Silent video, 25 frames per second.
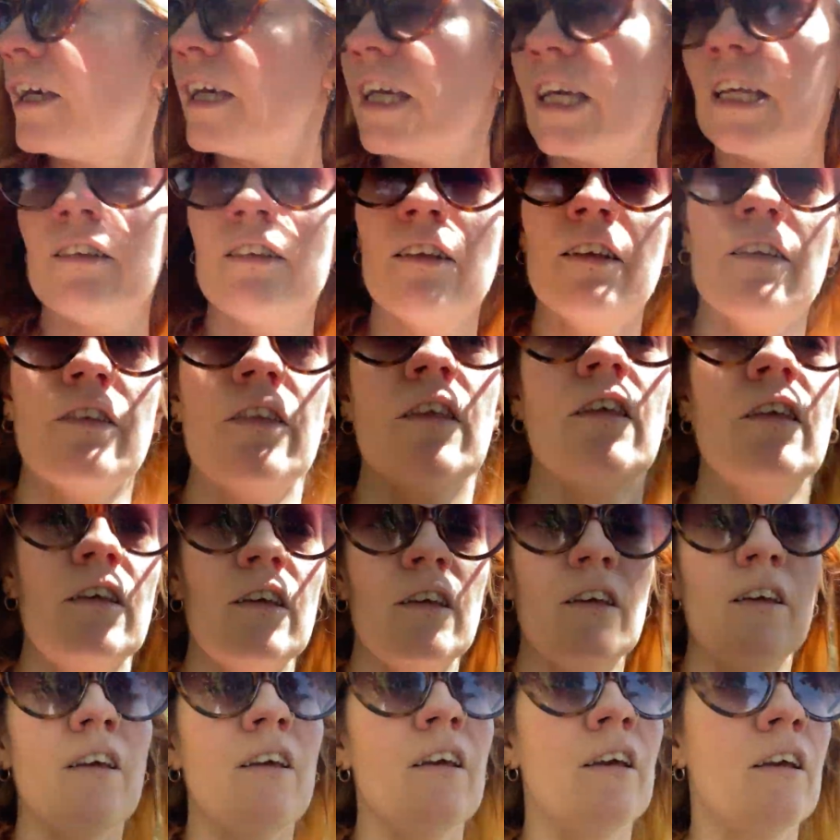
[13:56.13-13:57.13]
is it
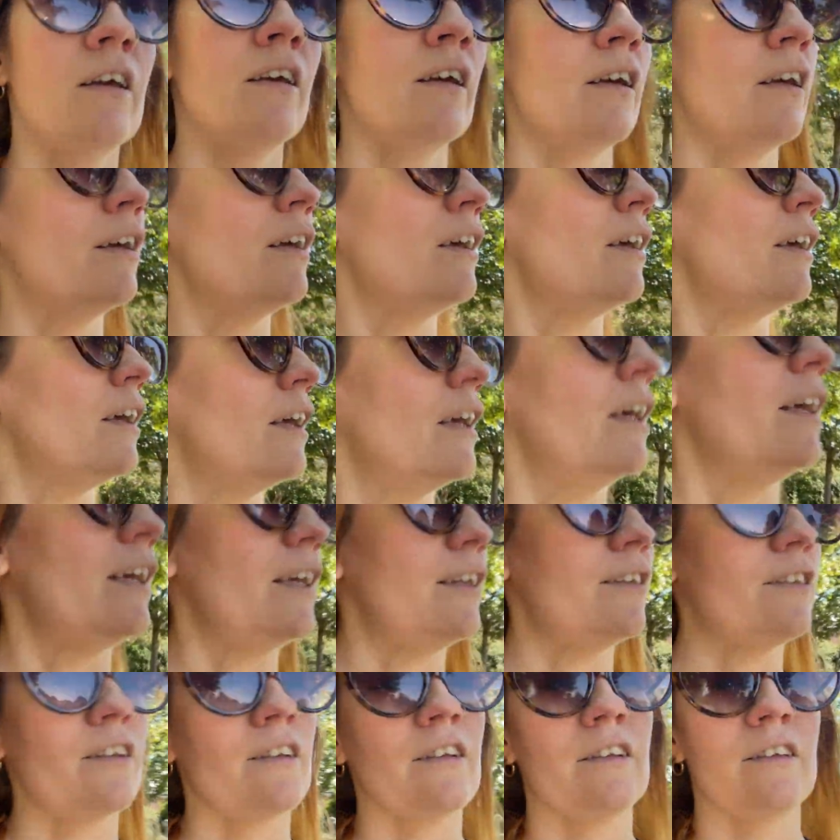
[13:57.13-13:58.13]
the
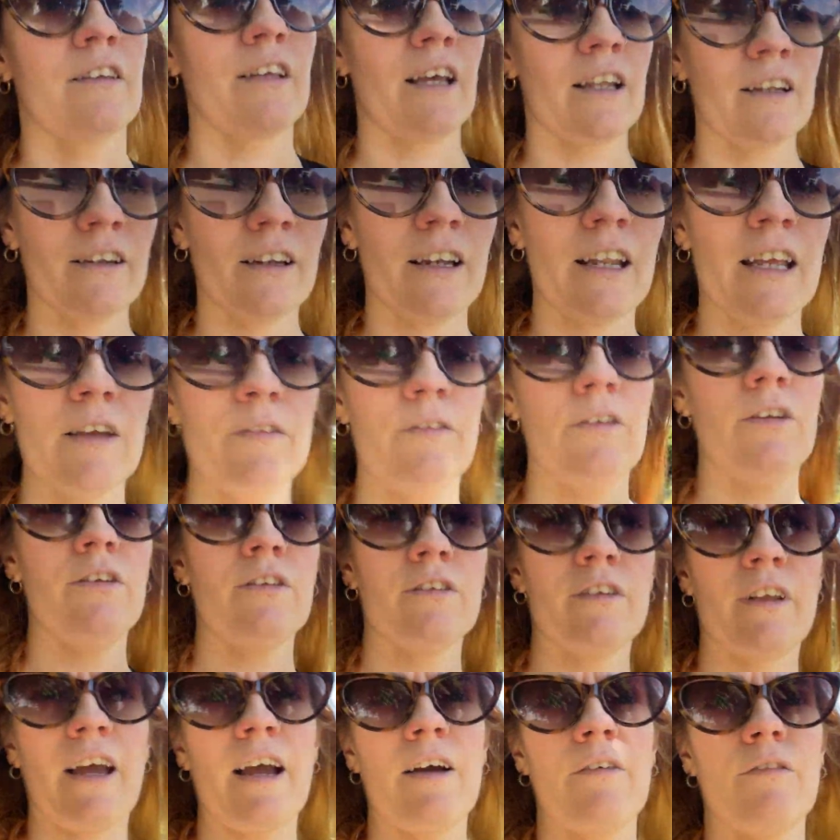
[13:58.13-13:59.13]
Scandinavians
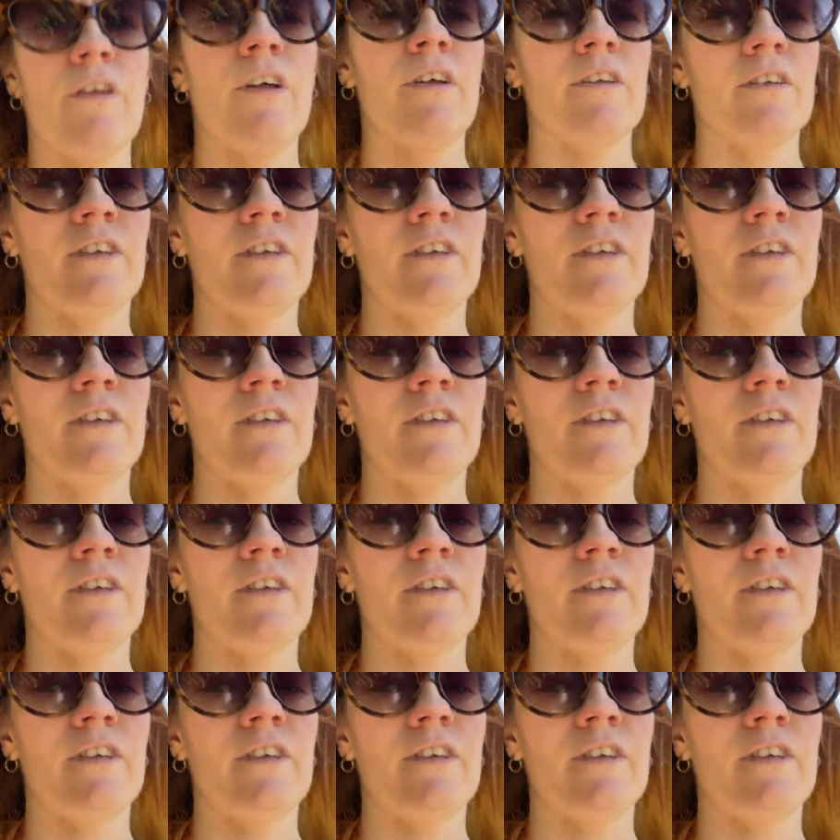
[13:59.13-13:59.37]
that have that